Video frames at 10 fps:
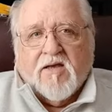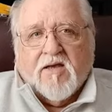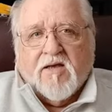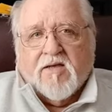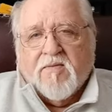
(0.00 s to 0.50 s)

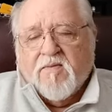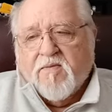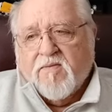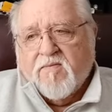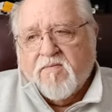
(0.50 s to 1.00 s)
Uh,
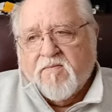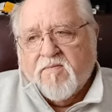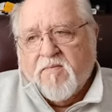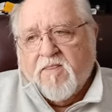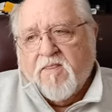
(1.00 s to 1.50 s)

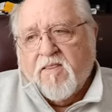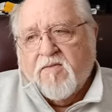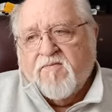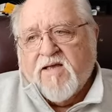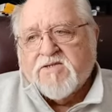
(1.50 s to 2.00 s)

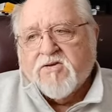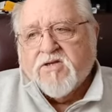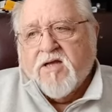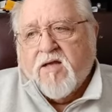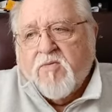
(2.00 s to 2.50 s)
Vasco
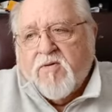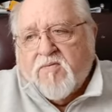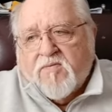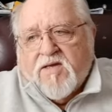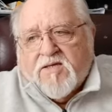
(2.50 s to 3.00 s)
da Gama
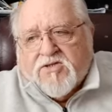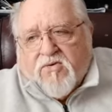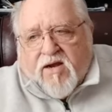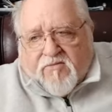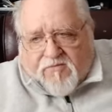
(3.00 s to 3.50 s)
gets
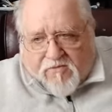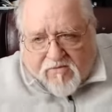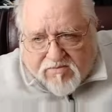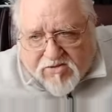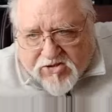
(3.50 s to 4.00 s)
credit
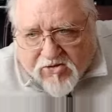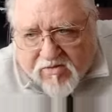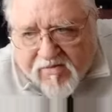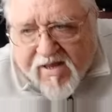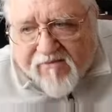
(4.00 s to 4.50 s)
for
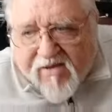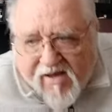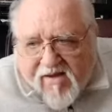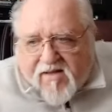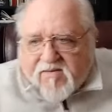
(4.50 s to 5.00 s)

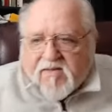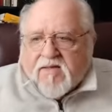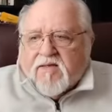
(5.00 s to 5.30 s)
circumnavigating